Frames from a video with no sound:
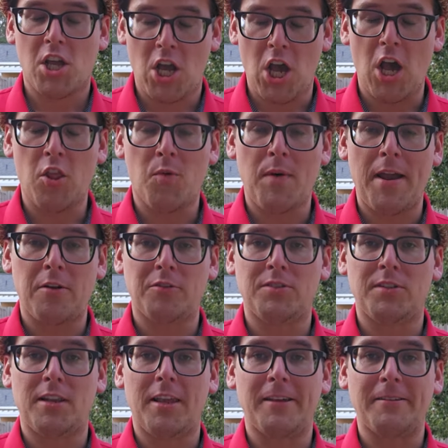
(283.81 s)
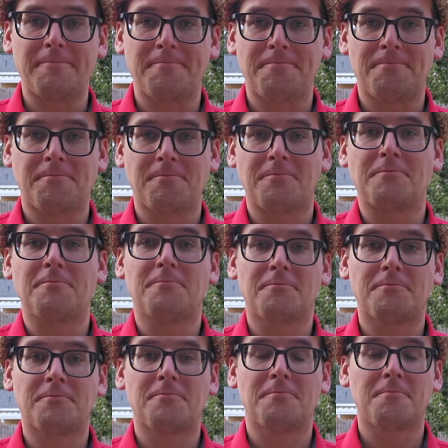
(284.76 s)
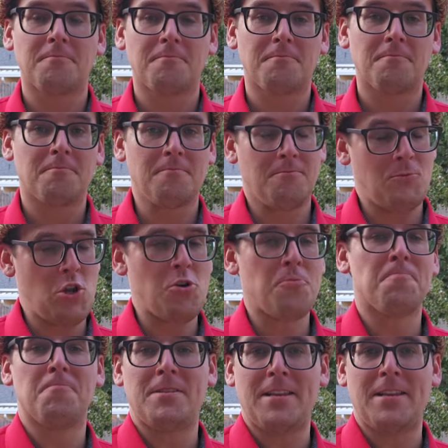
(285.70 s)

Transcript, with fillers: Colorado City. Nope,